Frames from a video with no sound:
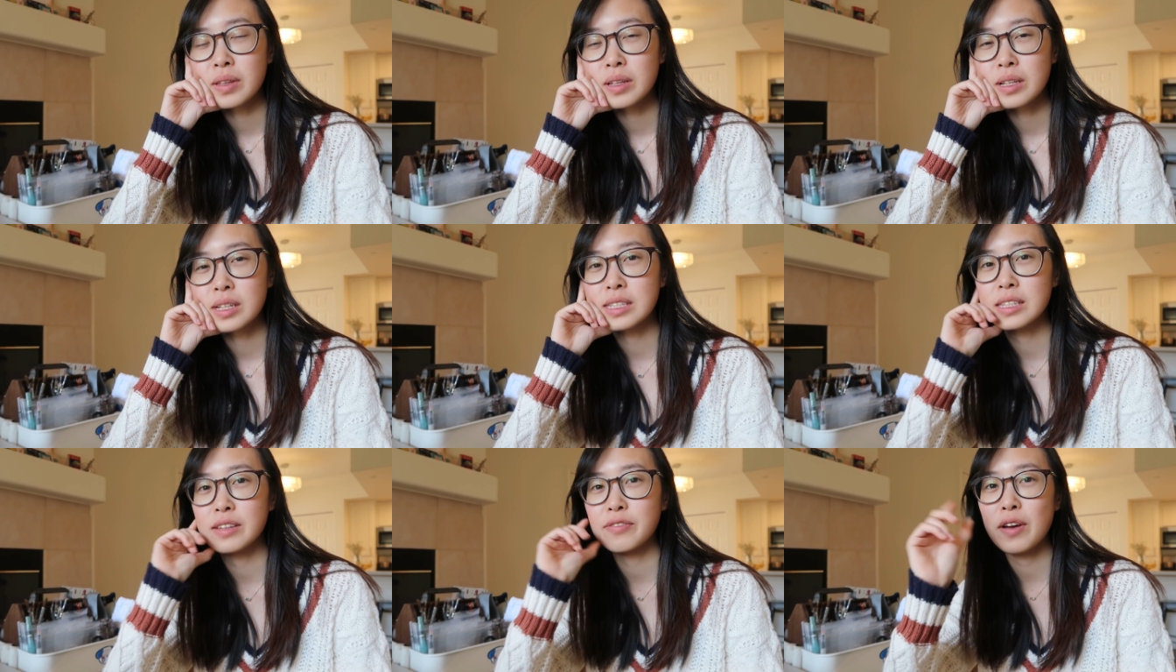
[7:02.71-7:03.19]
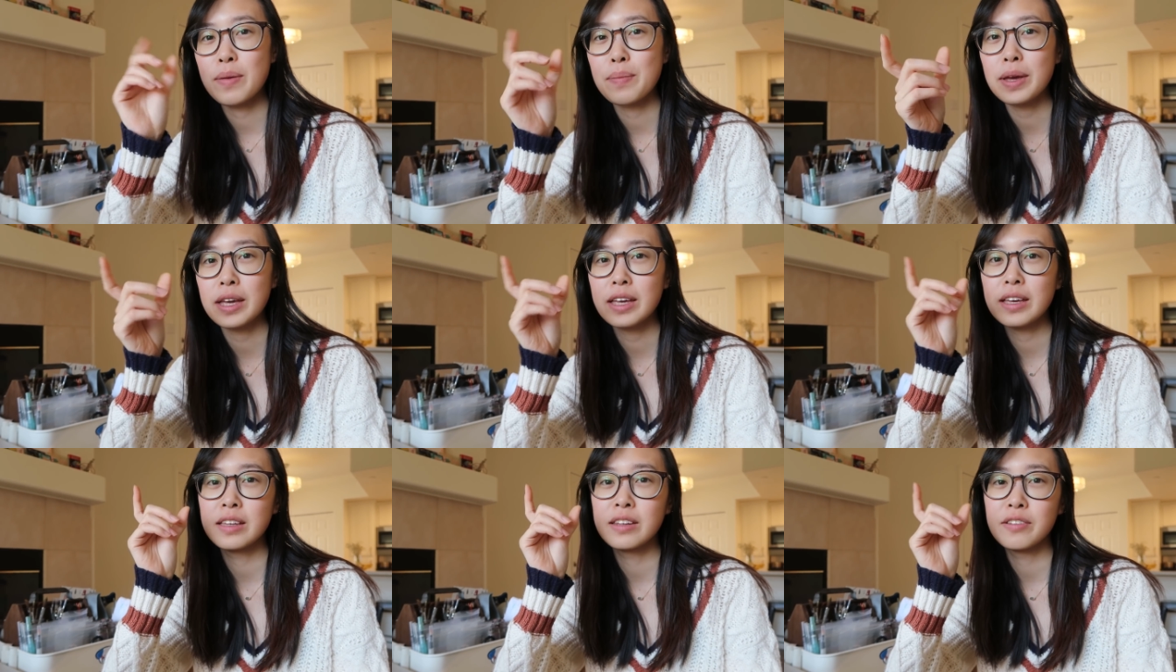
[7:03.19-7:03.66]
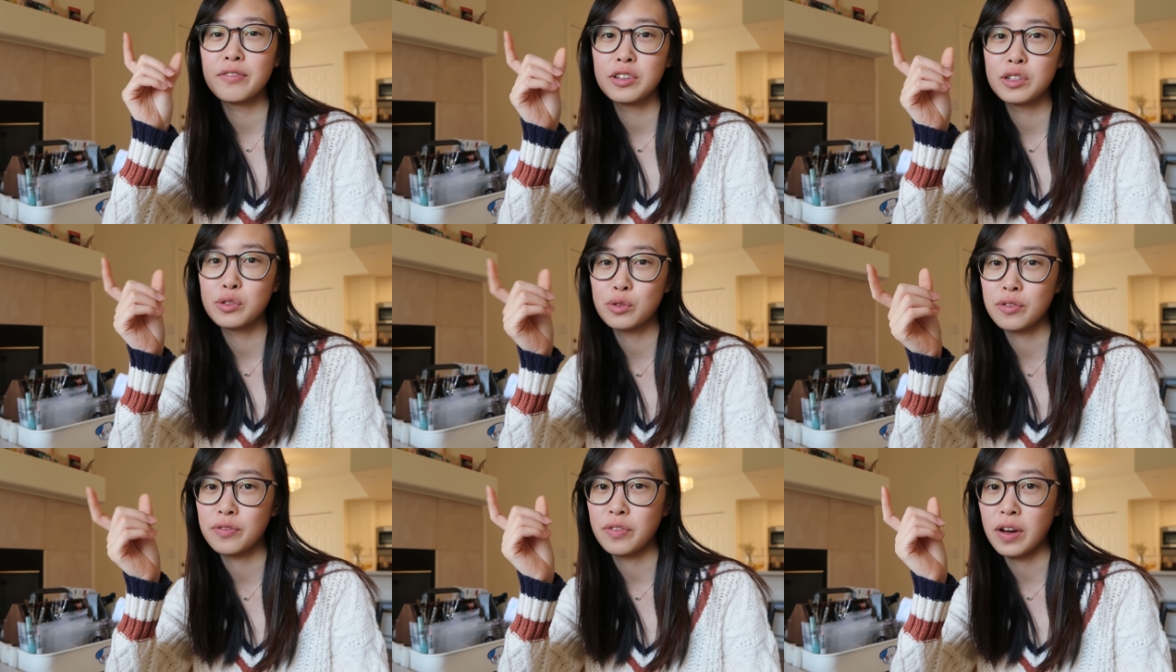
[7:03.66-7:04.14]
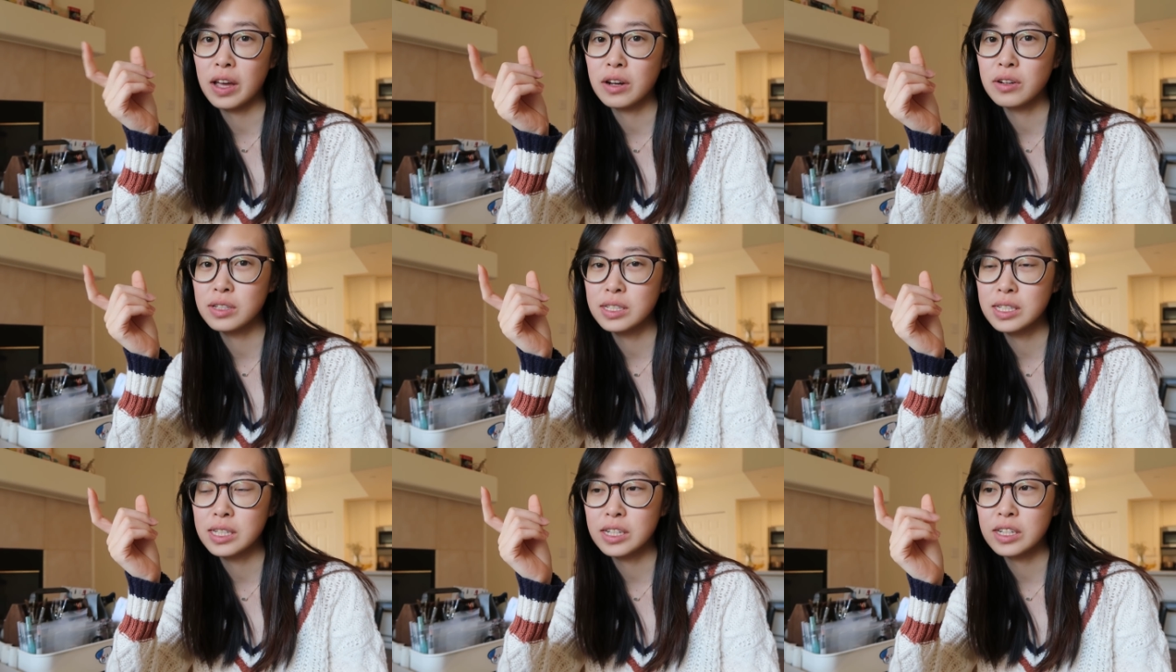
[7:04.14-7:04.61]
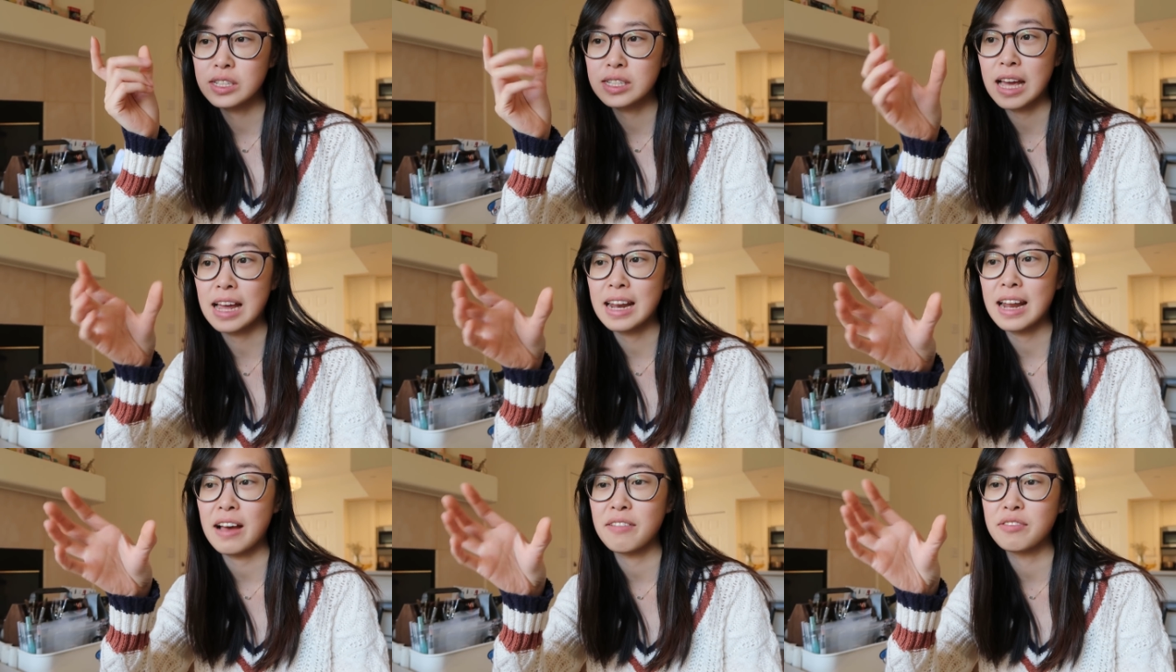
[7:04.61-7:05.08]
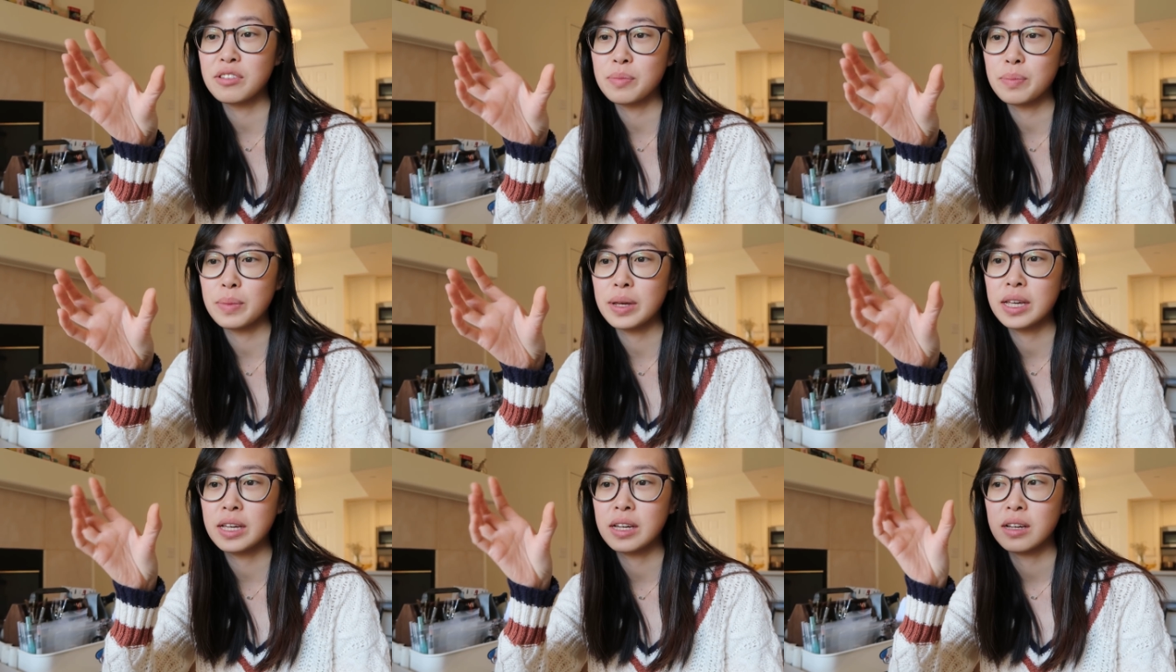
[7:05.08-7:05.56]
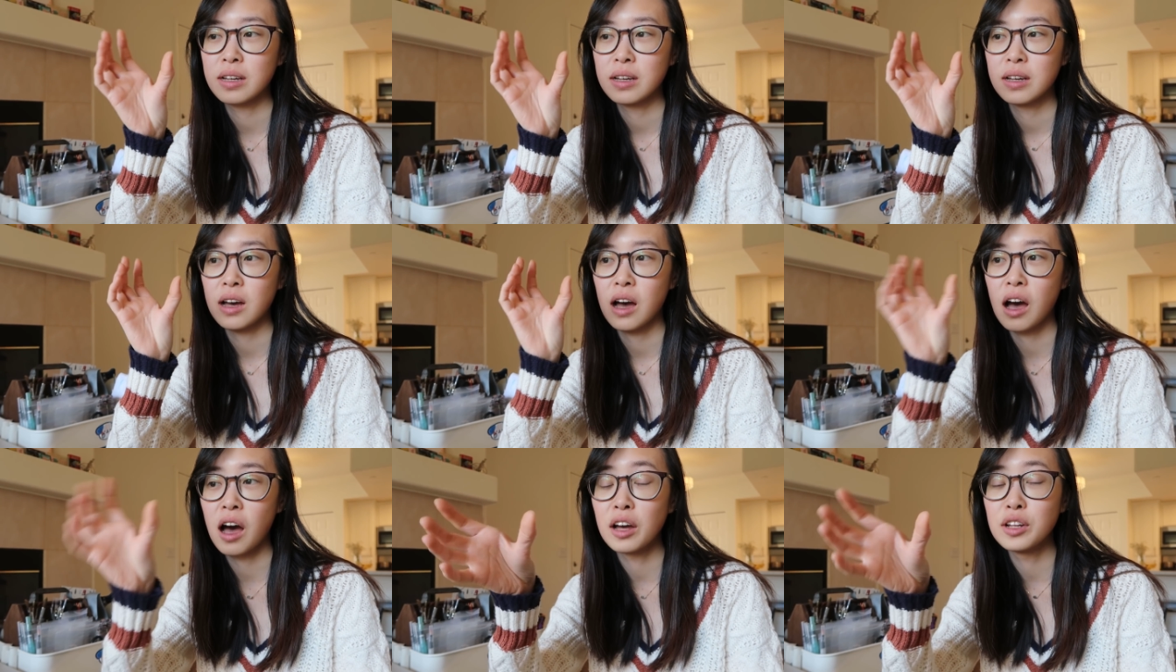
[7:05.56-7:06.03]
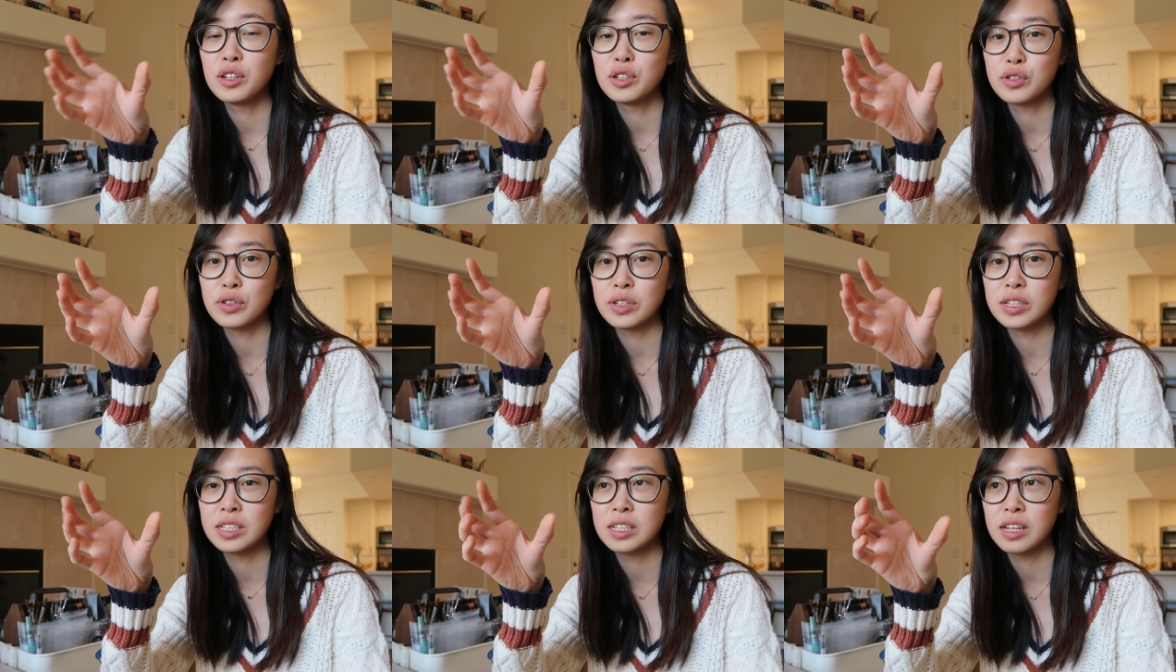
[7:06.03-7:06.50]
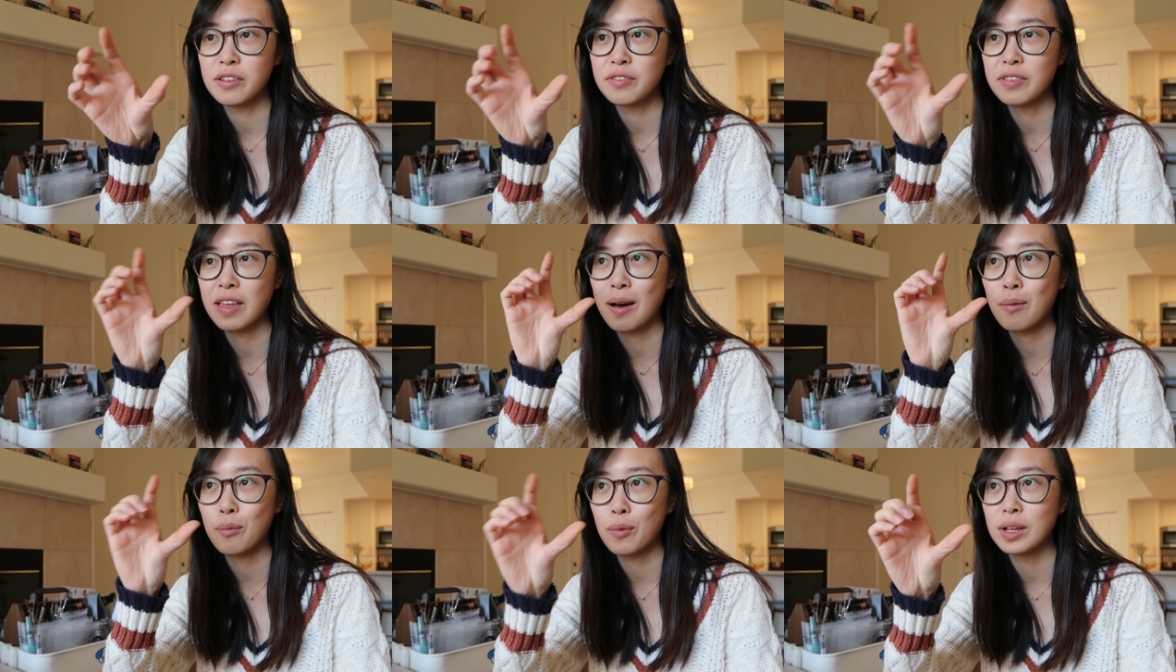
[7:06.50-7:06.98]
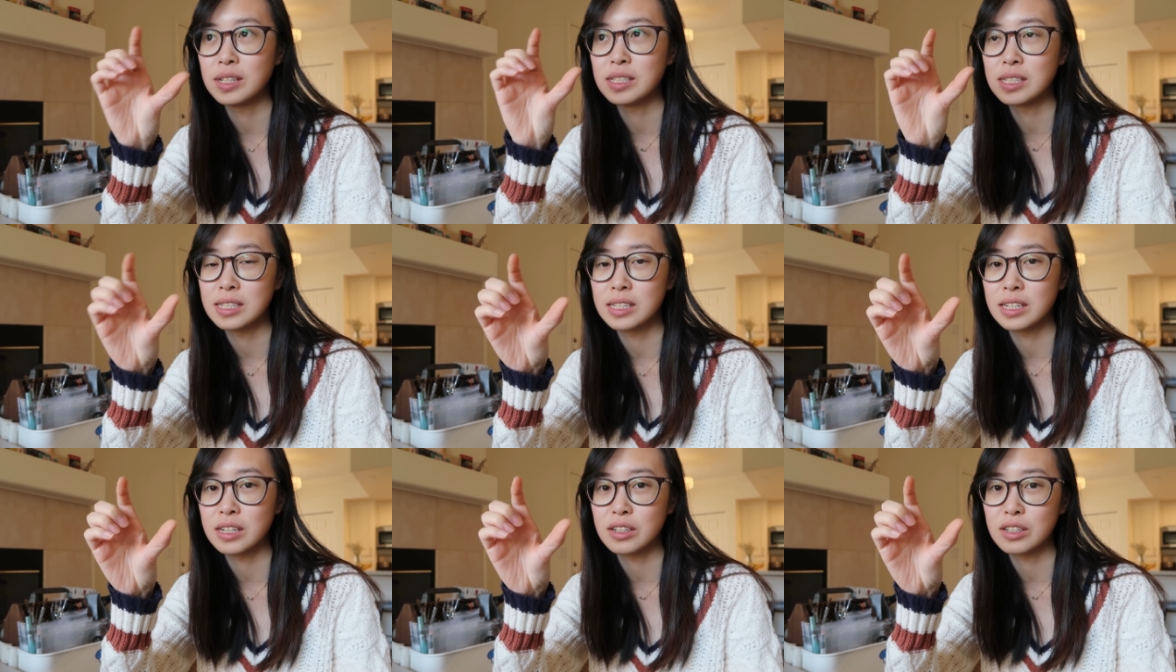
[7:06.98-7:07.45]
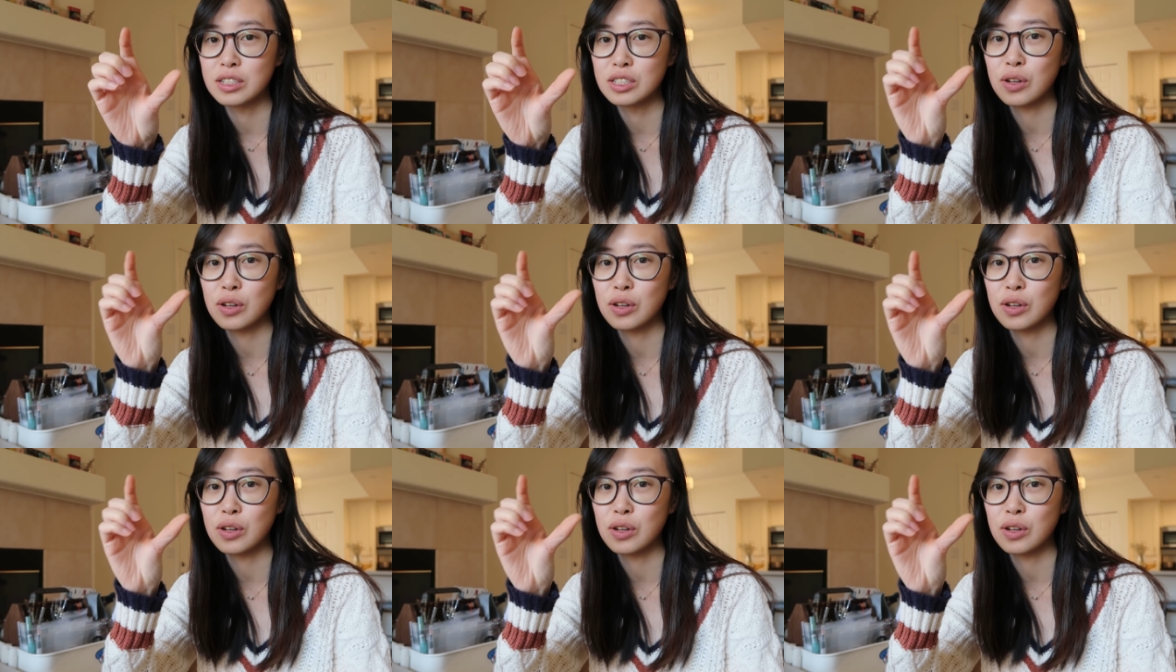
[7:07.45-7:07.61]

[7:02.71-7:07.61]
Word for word: Because if I make individual vinyl stickers, I'd have to make hundreds of that one sticker,